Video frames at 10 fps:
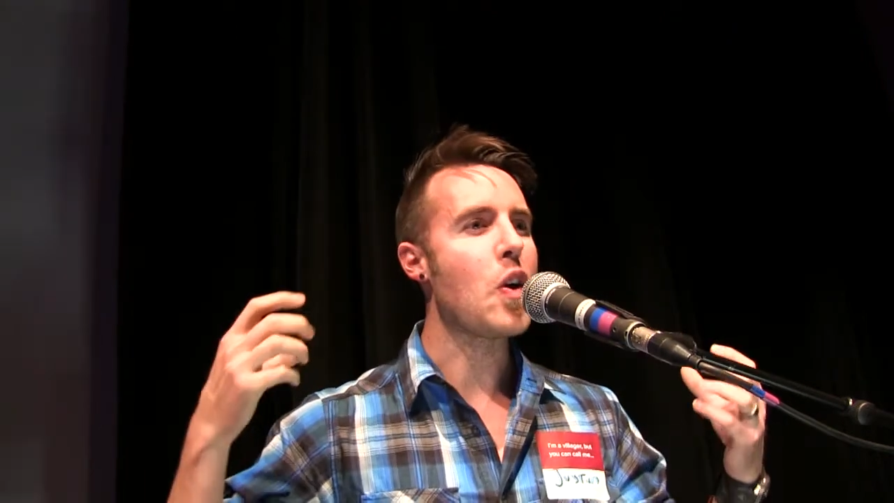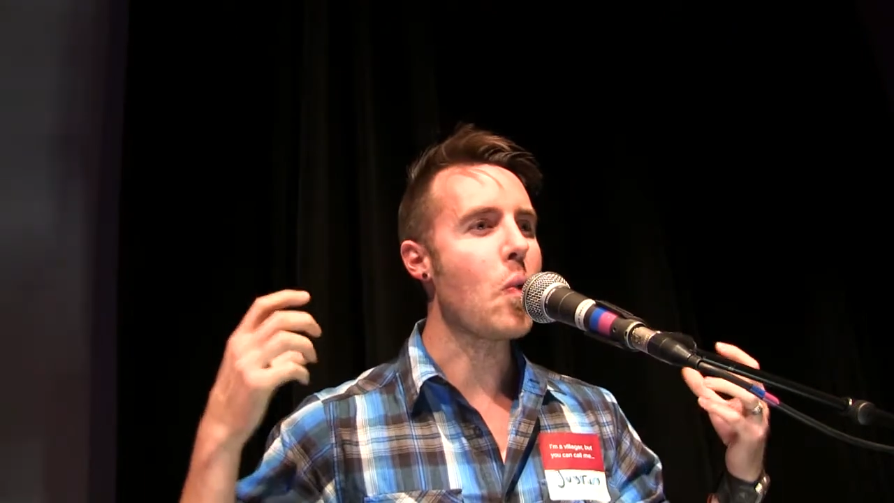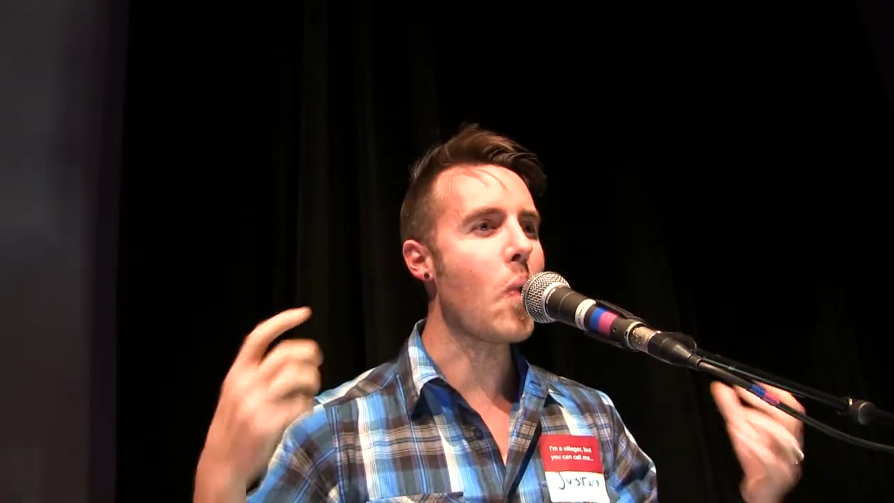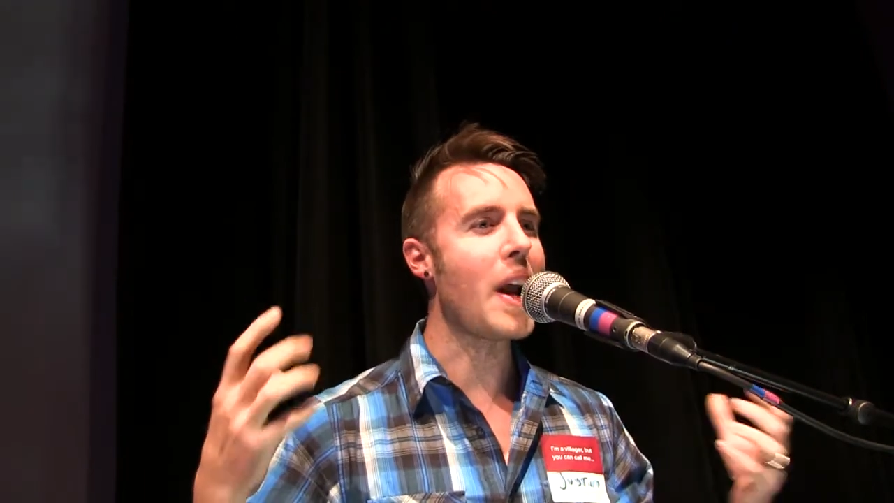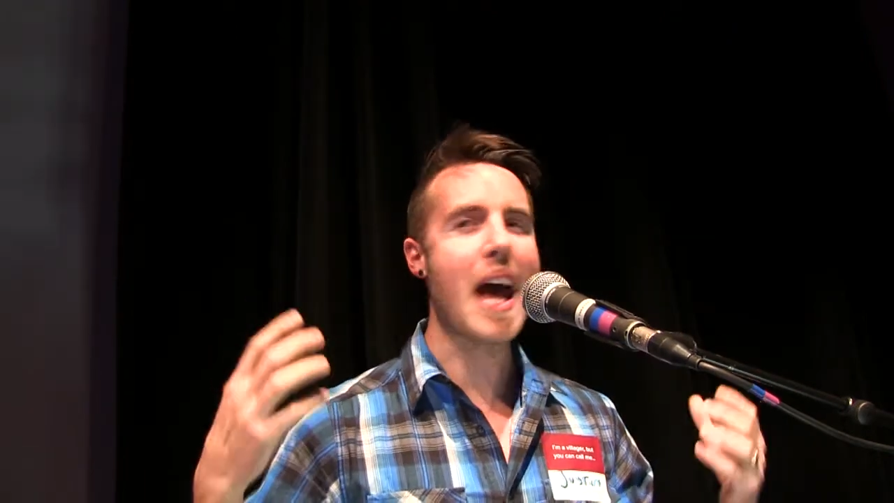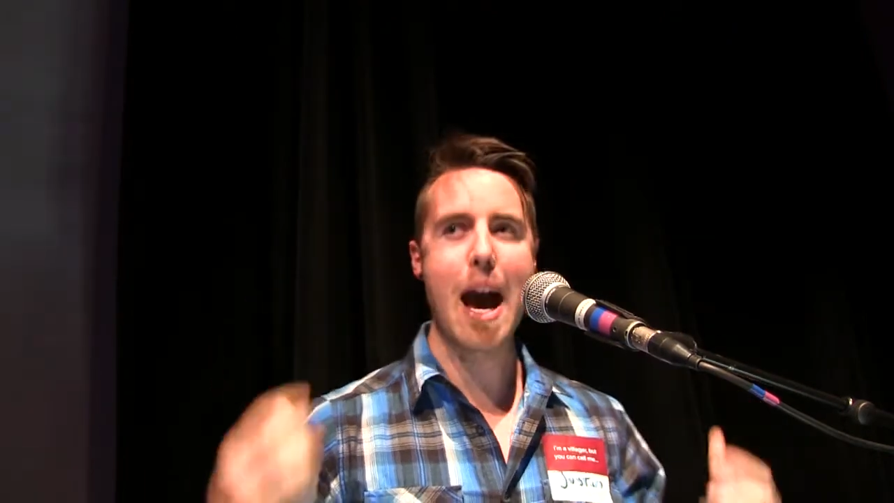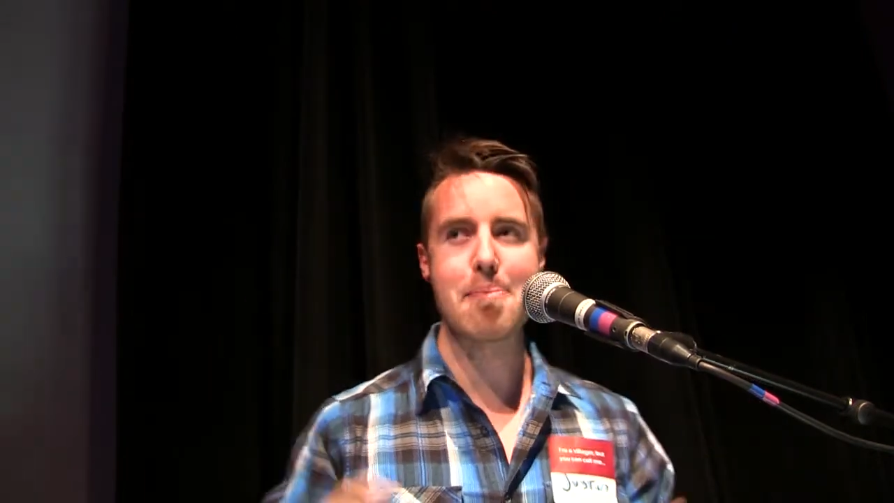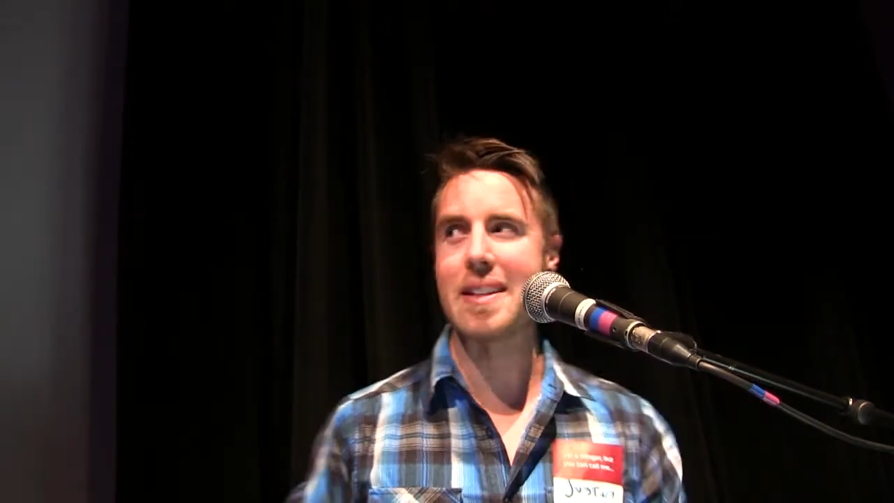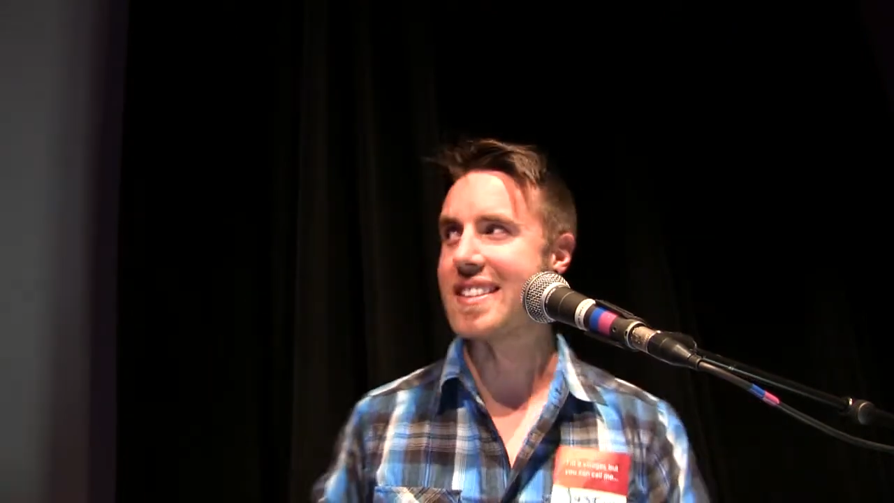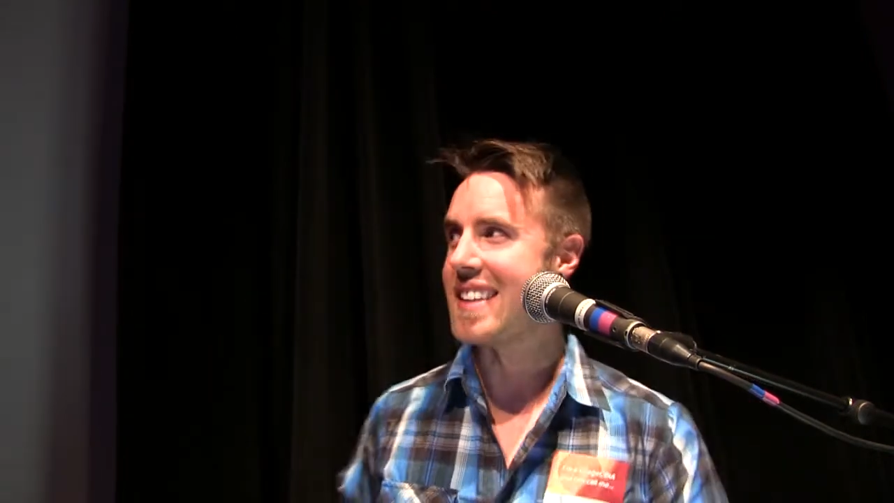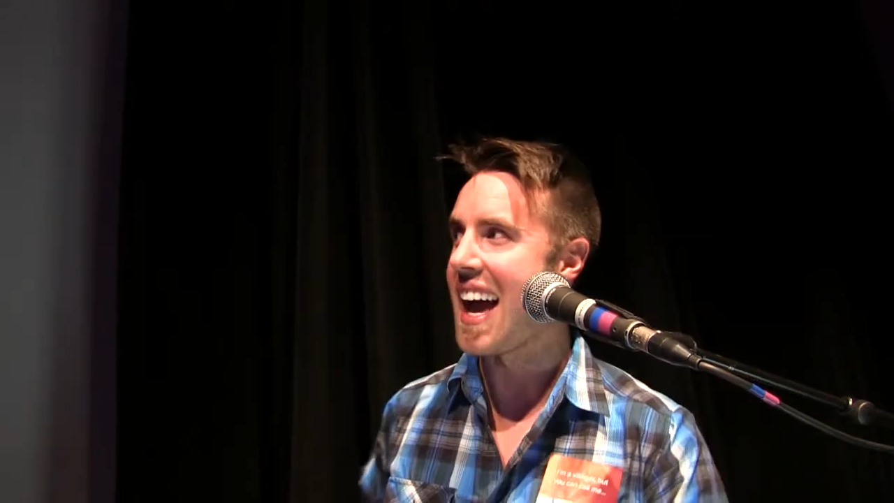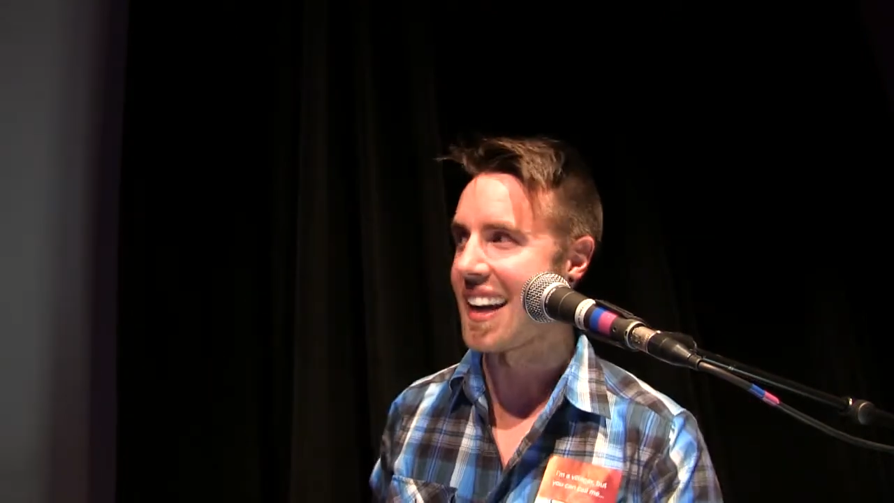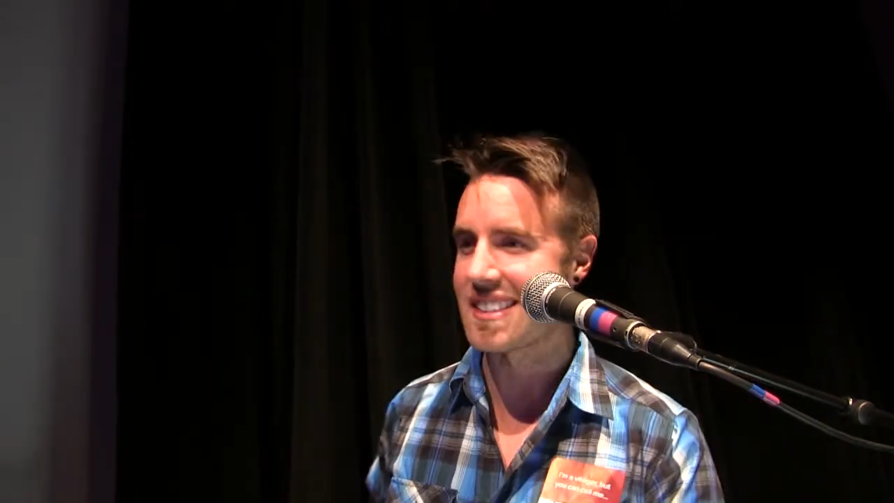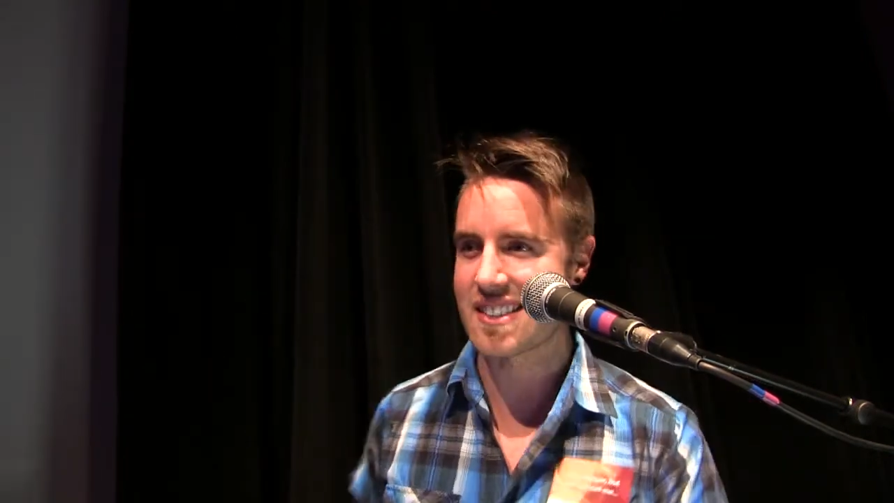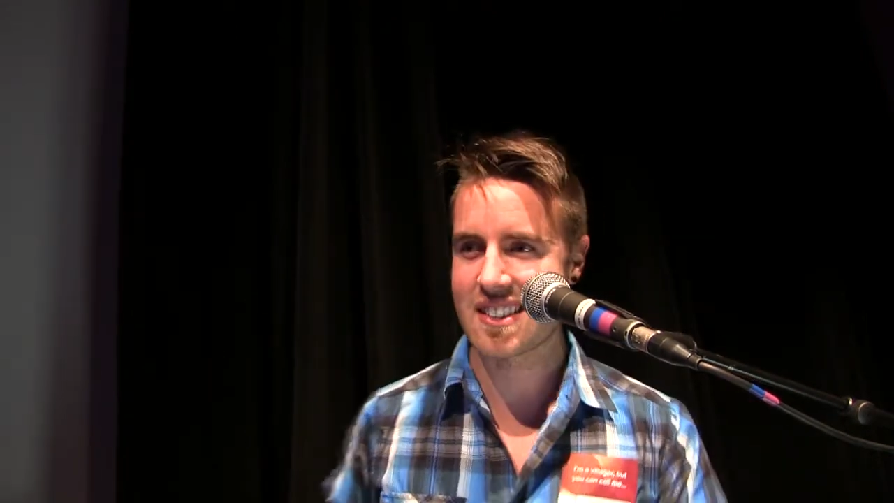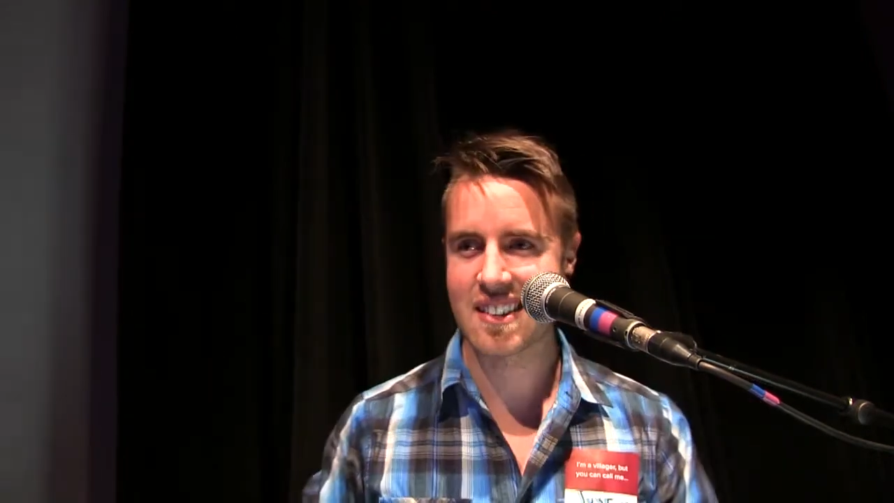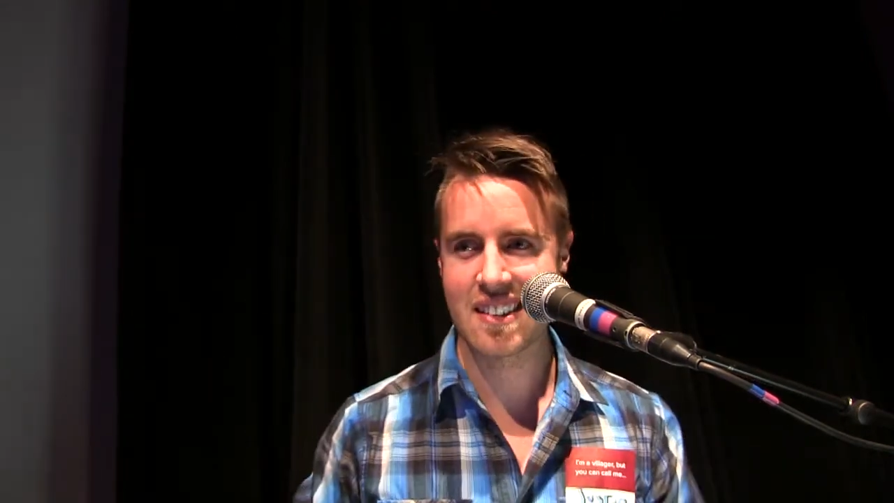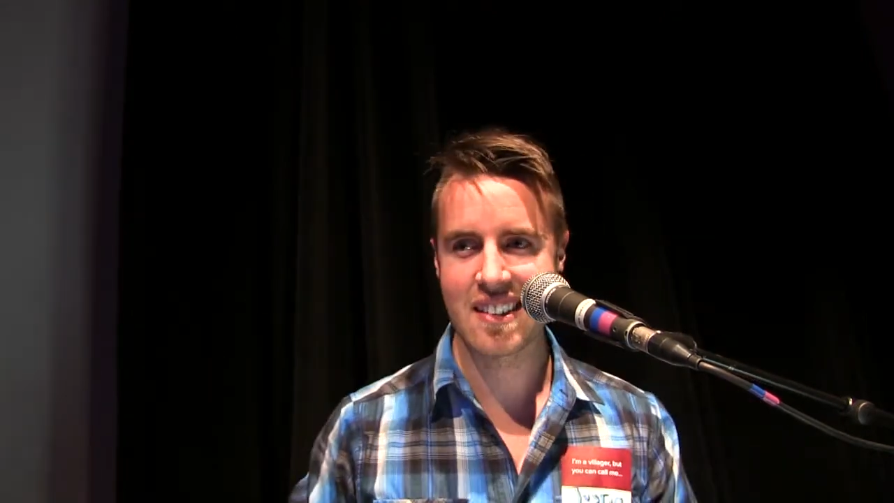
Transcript: what happens next.